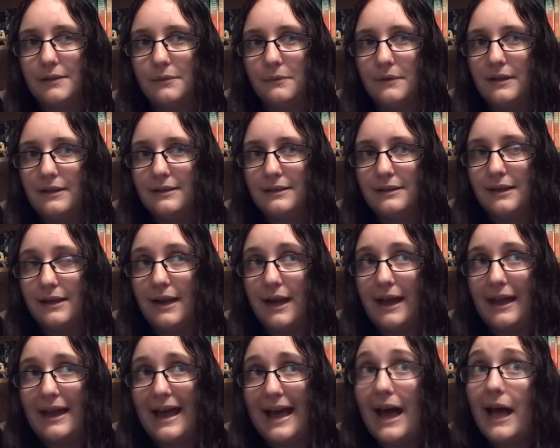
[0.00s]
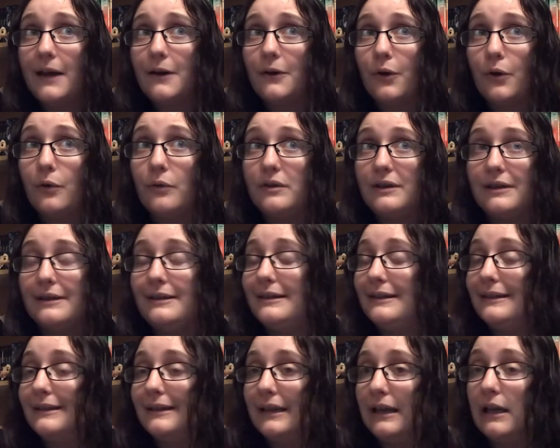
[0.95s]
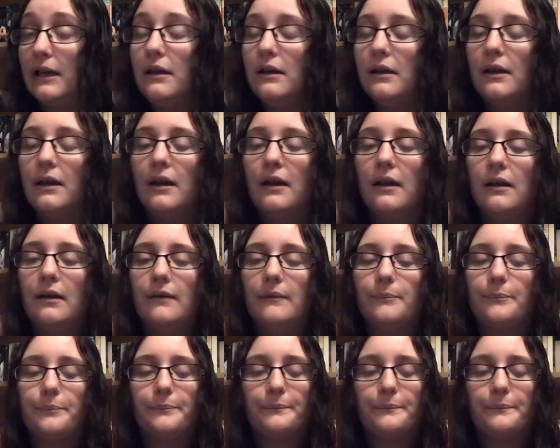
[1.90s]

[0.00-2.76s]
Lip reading: minus the ones that I had owned and didn't like.